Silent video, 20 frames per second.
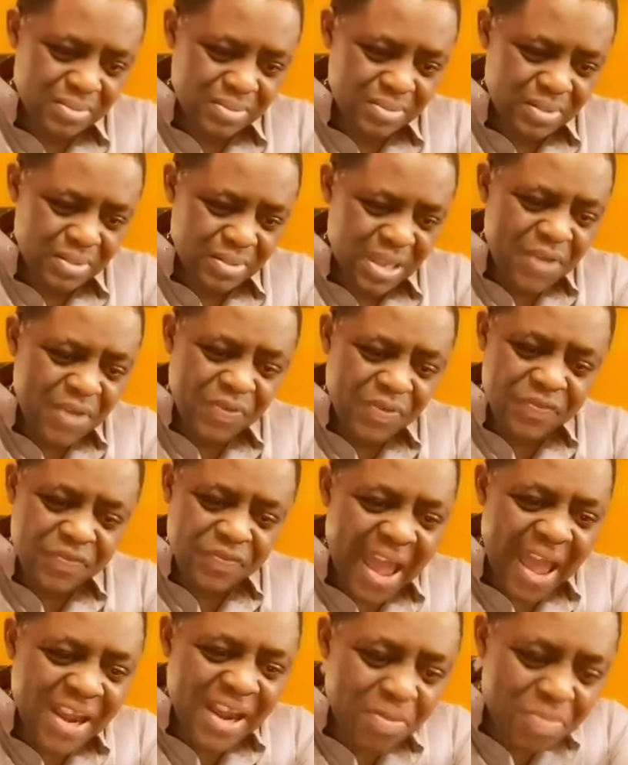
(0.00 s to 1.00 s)
even if they
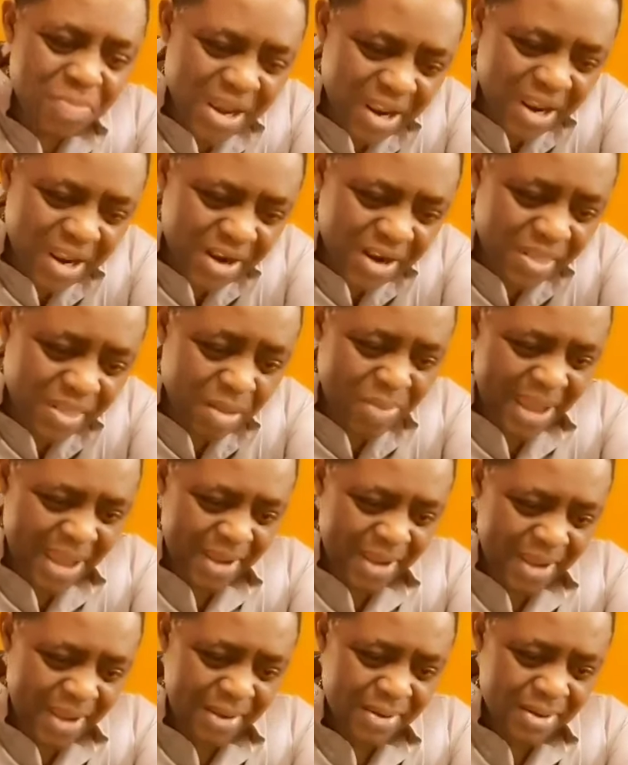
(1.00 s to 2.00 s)
had a million in the
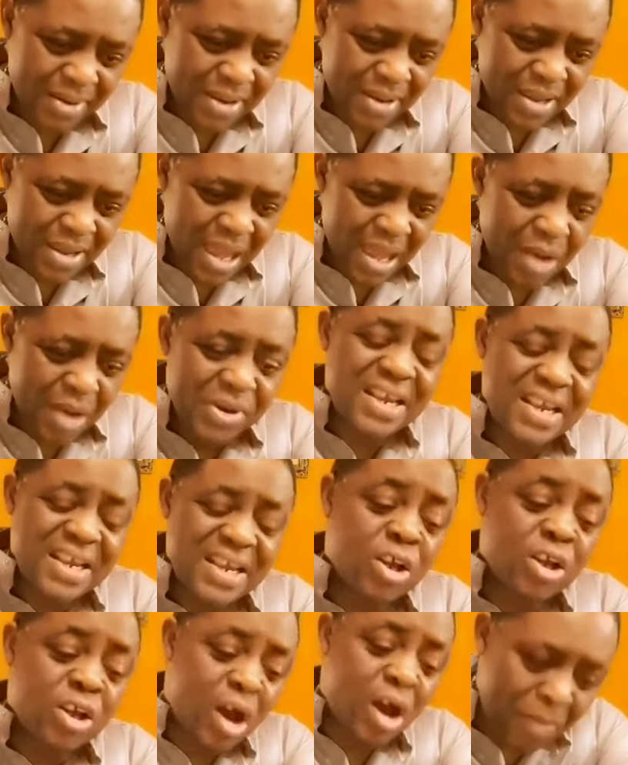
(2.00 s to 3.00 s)
bank. And we said,
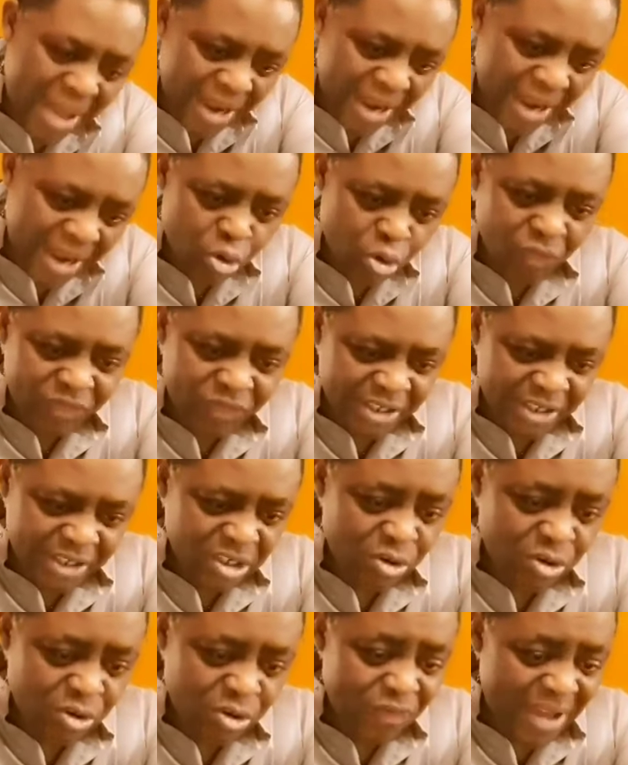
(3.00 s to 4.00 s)
come back, no victor,
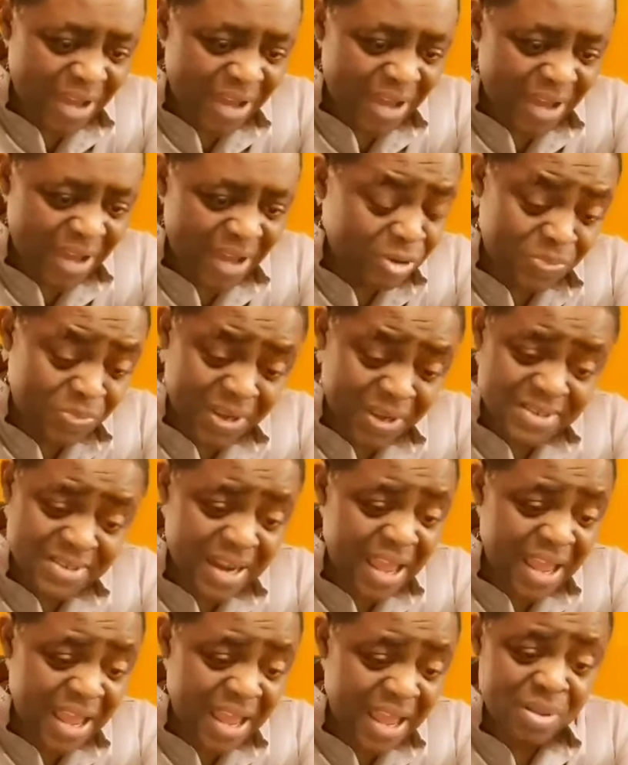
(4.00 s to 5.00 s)
no vanquished. Biggest
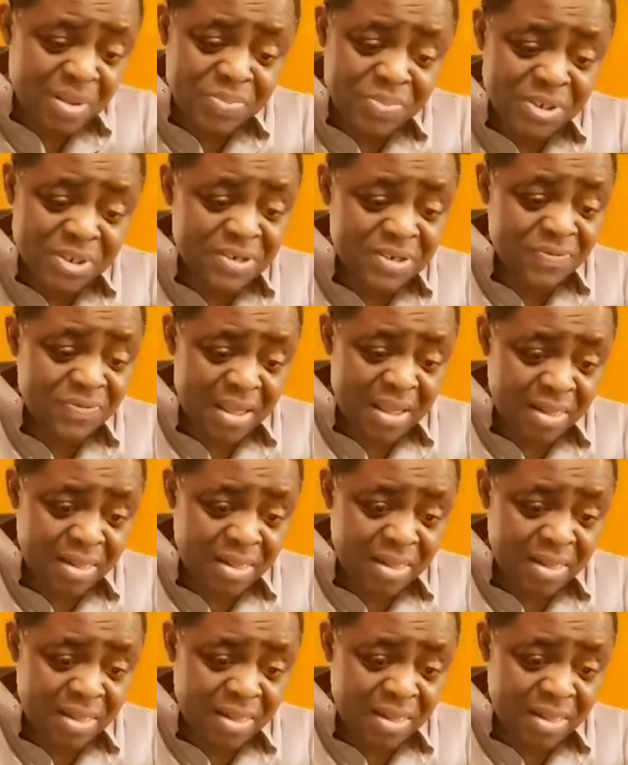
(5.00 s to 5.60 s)
lie from the pit of hell.